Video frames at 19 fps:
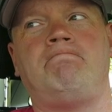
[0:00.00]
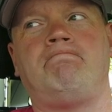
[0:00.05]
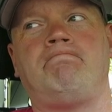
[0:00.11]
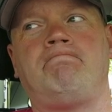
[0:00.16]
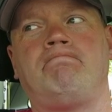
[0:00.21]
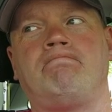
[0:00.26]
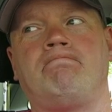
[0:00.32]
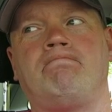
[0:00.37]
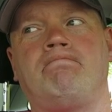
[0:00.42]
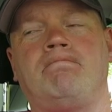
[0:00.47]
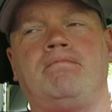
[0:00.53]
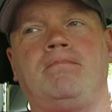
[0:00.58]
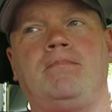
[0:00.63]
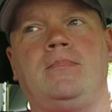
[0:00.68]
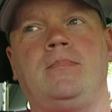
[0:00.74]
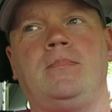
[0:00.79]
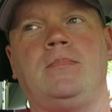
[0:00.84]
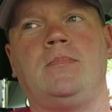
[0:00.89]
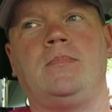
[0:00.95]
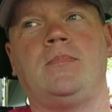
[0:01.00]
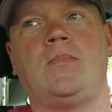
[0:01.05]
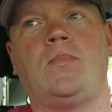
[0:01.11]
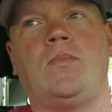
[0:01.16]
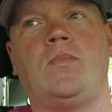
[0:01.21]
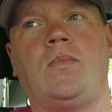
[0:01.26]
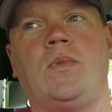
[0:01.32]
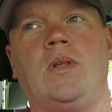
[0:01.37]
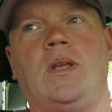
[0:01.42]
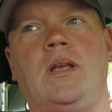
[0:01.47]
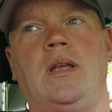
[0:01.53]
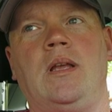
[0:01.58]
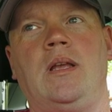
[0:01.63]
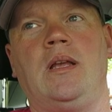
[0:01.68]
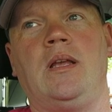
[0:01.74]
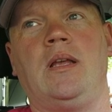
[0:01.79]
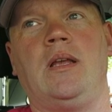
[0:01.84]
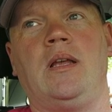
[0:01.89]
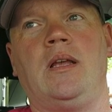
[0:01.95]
(silence)